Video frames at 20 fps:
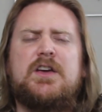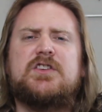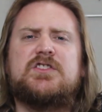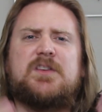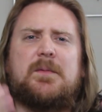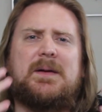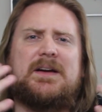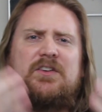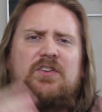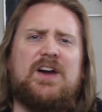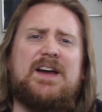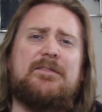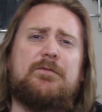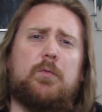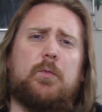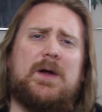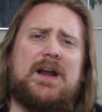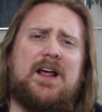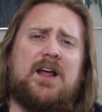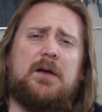So my grade for
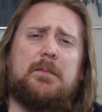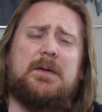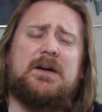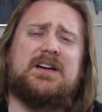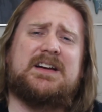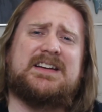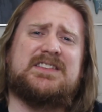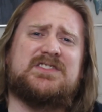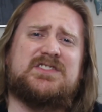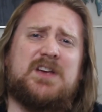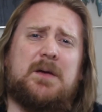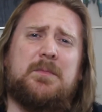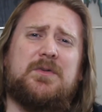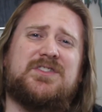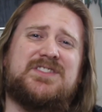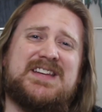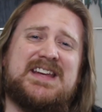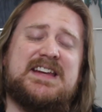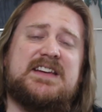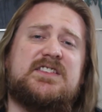Wet Hot American
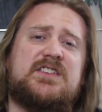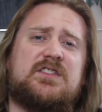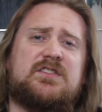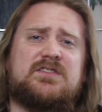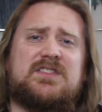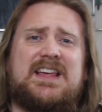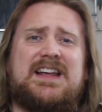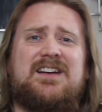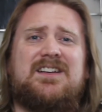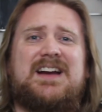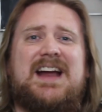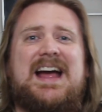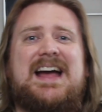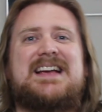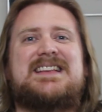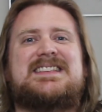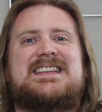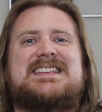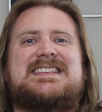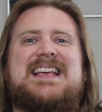Summer 10 years later,
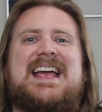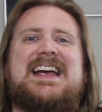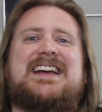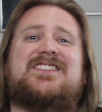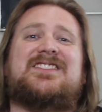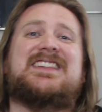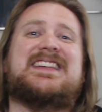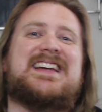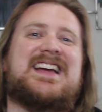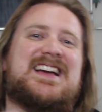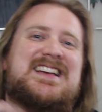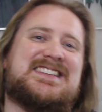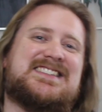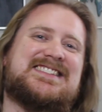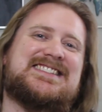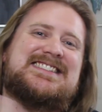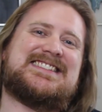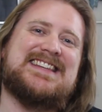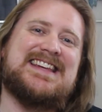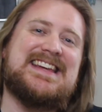guys, is actually a
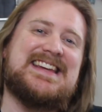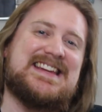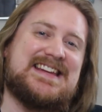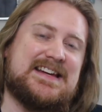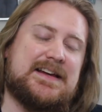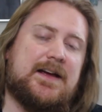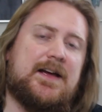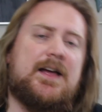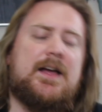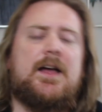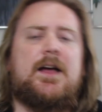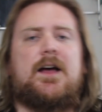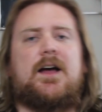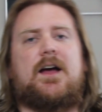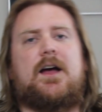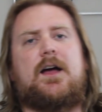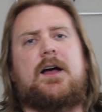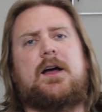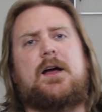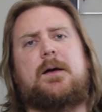C.
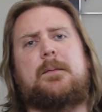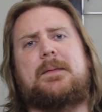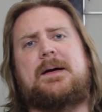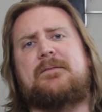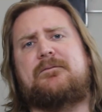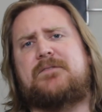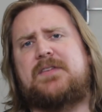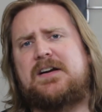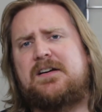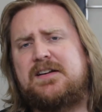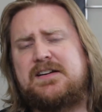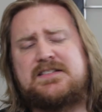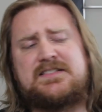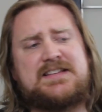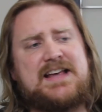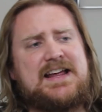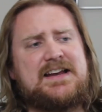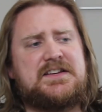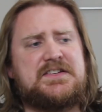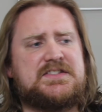I'm very
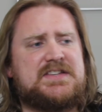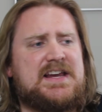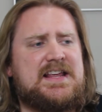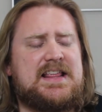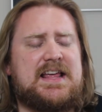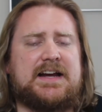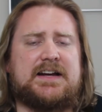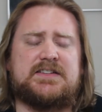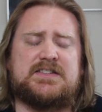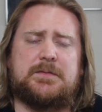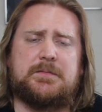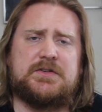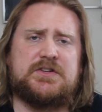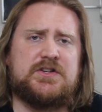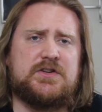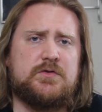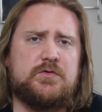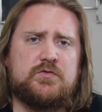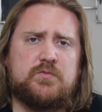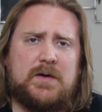sad to say that because I'm a
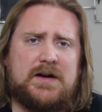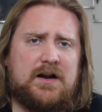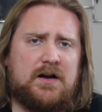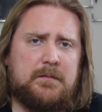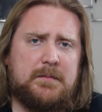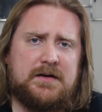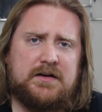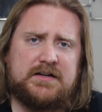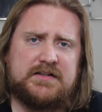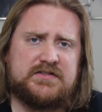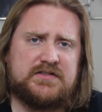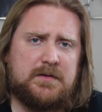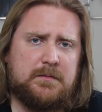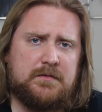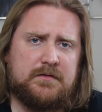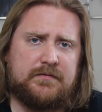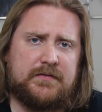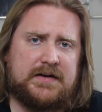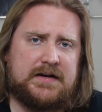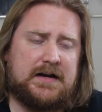huge Wet Hot American
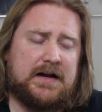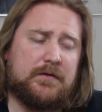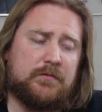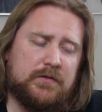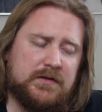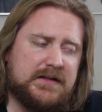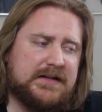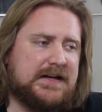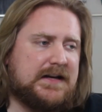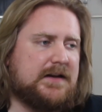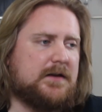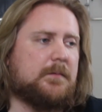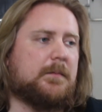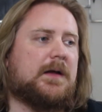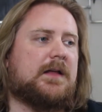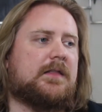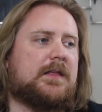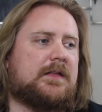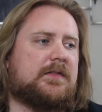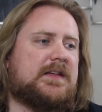Summer fan. I really am.
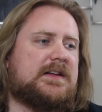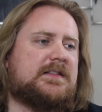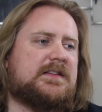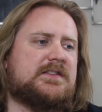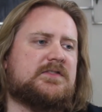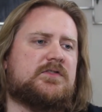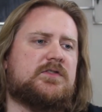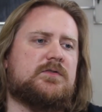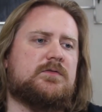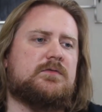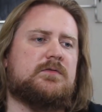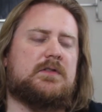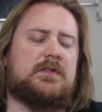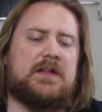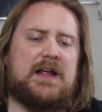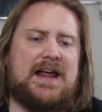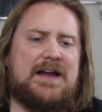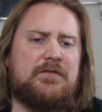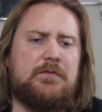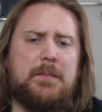I think these
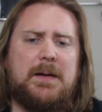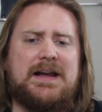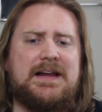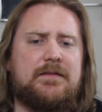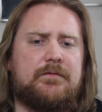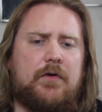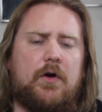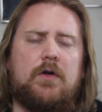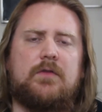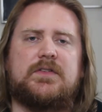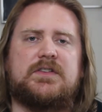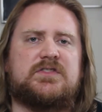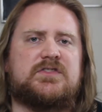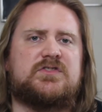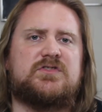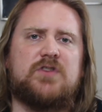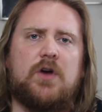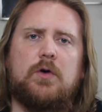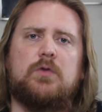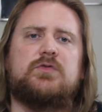dudes, everybody involved is
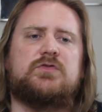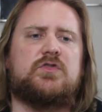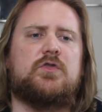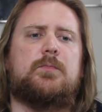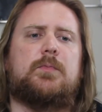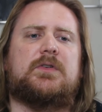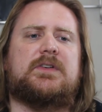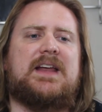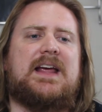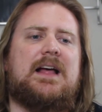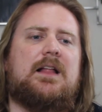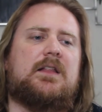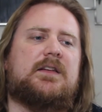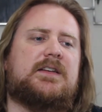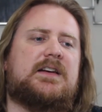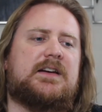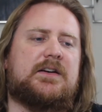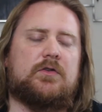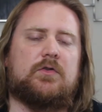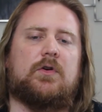so super
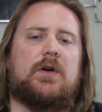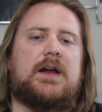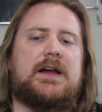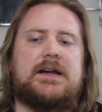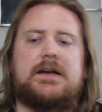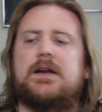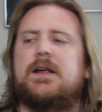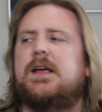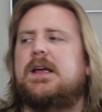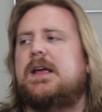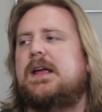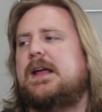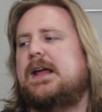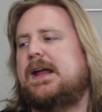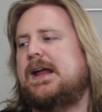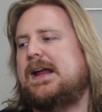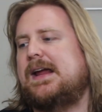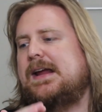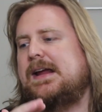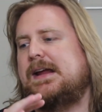talented and great.
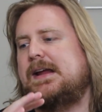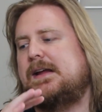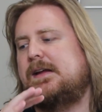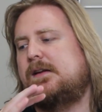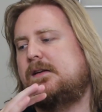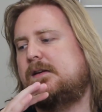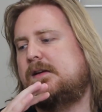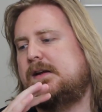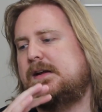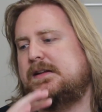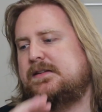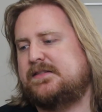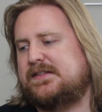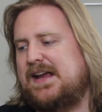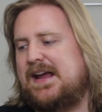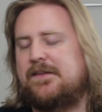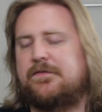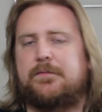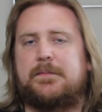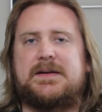And it's
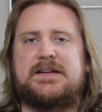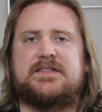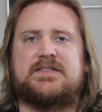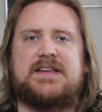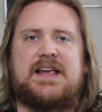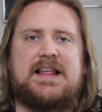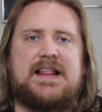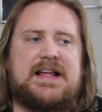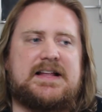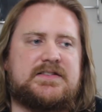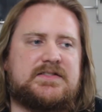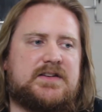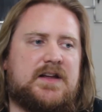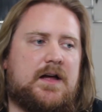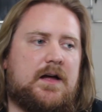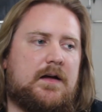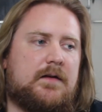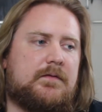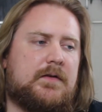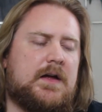sad for me to say that
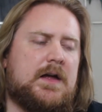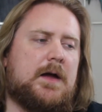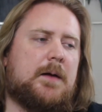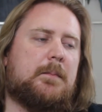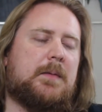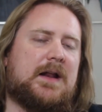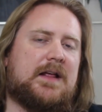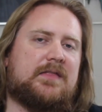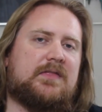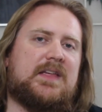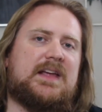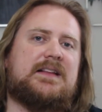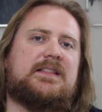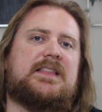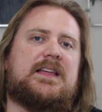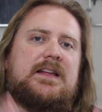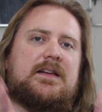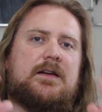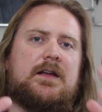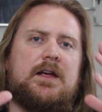stuff, but I think
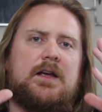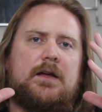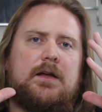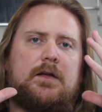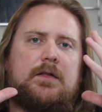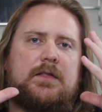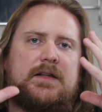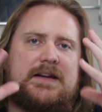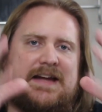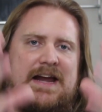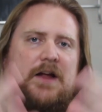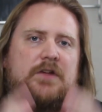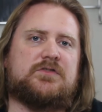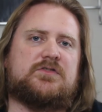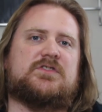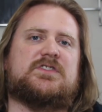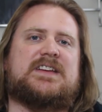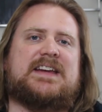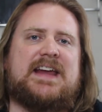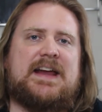that the
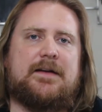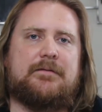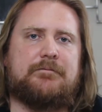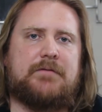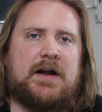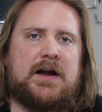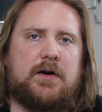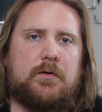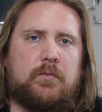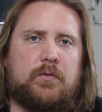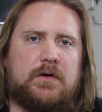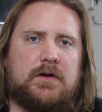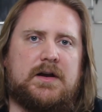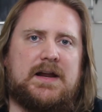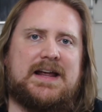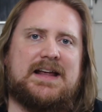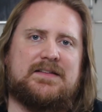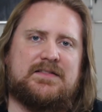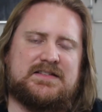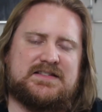counselors at Camp Firewood
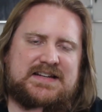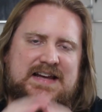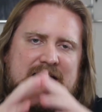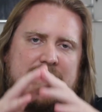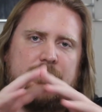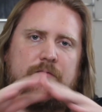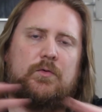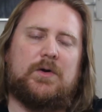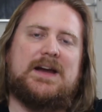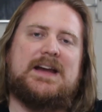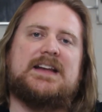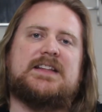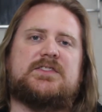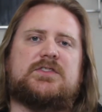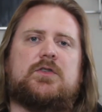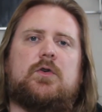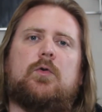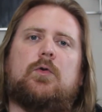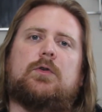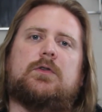has kind of ran its
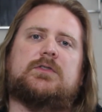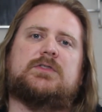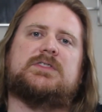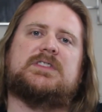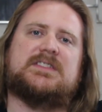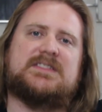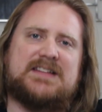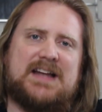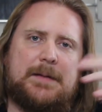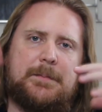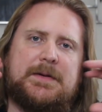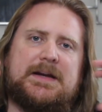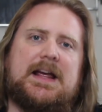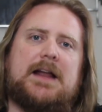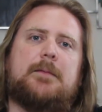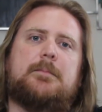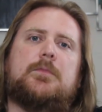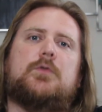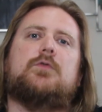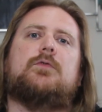course. It's time to
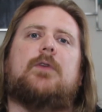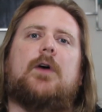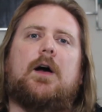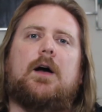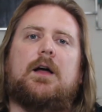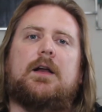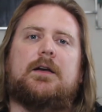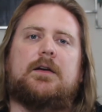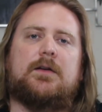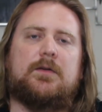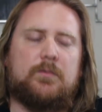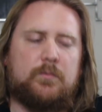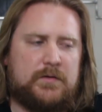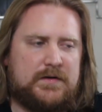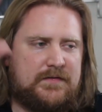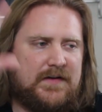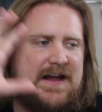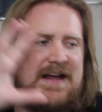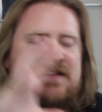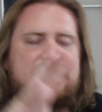kind of move on.
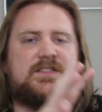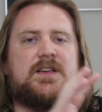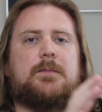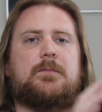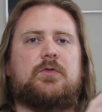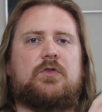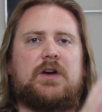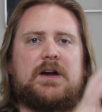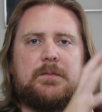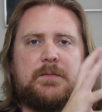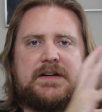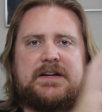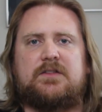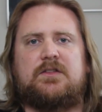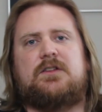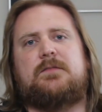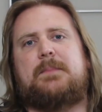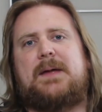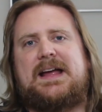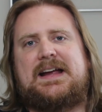We've had something great. We can
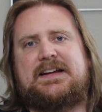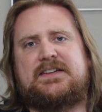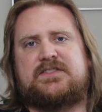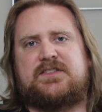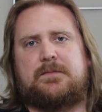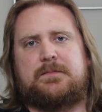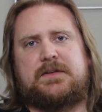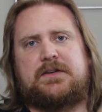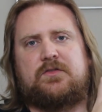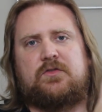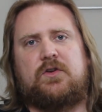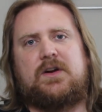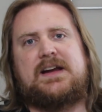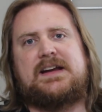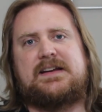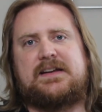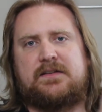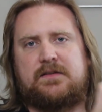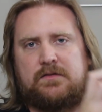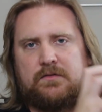look back at something
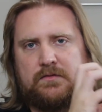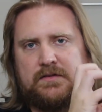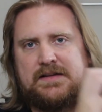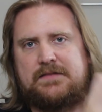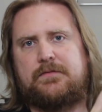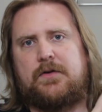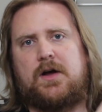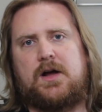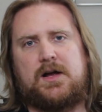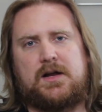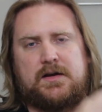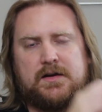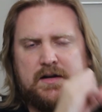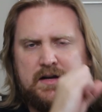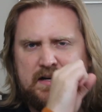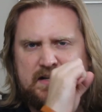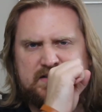great and it'll live on.